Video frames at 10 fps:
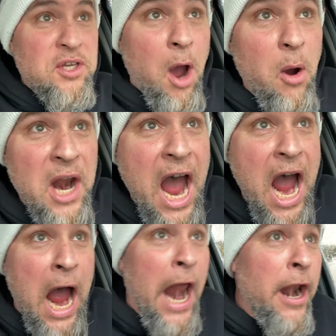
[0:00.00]
going
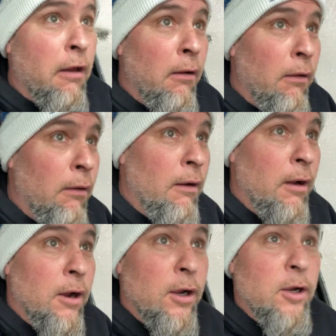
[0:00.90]
on?
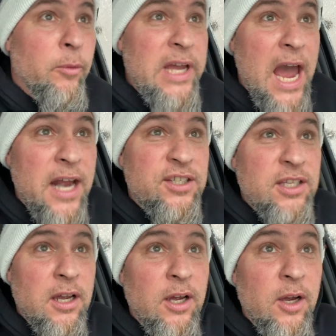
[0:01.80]
We got a,
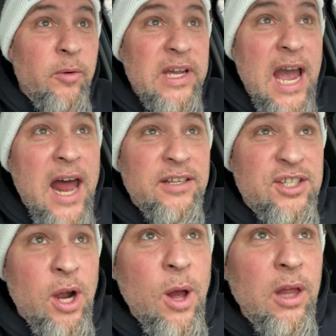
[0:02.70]
we got a
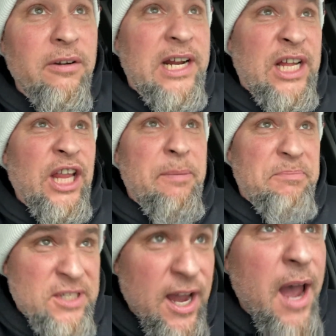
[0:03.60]
solar
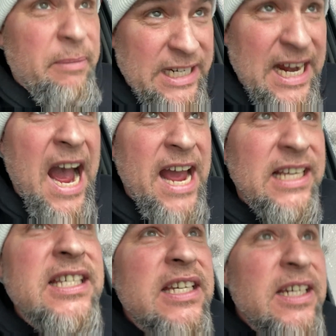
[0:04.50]
eclipse coming,
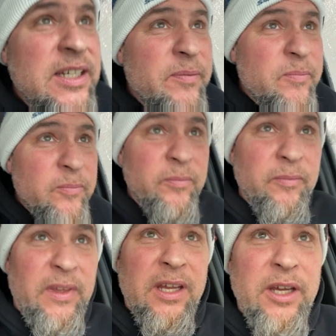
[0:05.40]
guys.
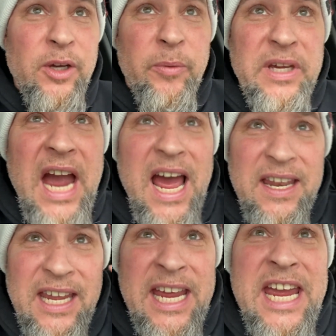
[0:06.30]
We got
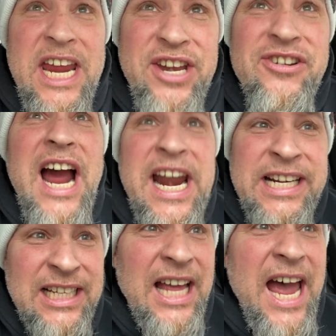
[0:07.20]
the Hedron
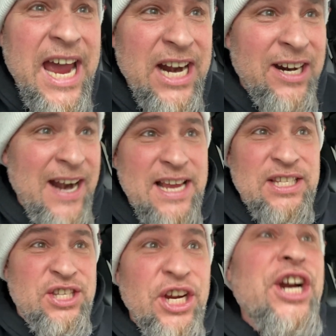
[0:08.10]
Collider at
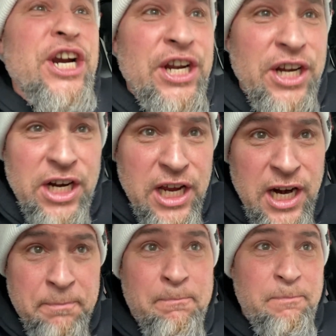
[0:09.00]
CERN. They're
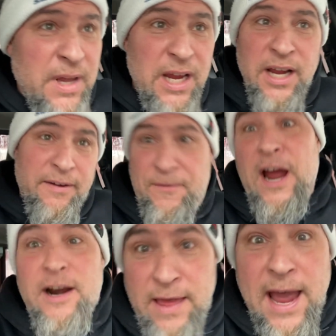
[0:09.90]
gonna
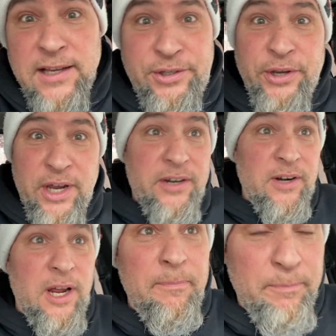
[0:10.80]
fire that
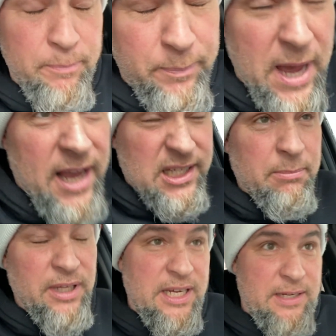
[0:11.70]
sucker up,
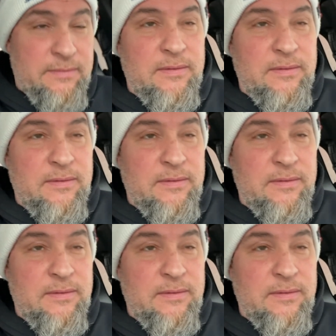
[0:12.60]
possibly